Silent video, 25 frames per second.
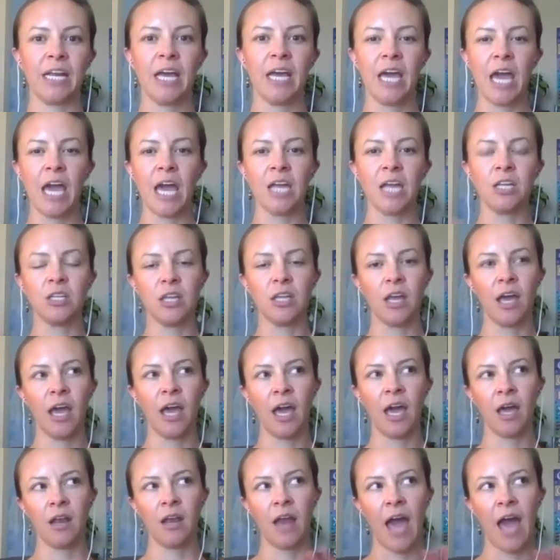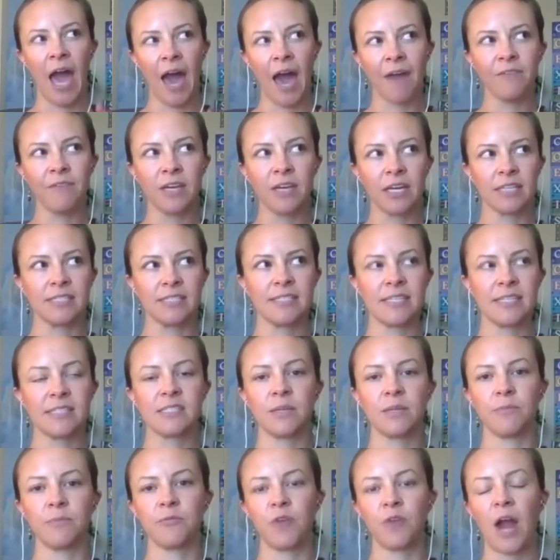and, and having a system
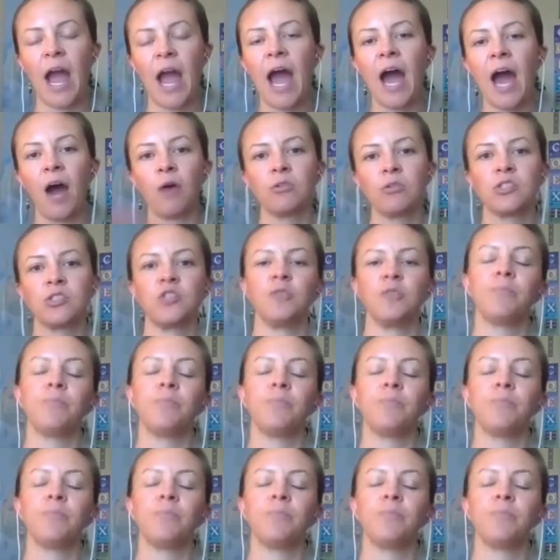for how to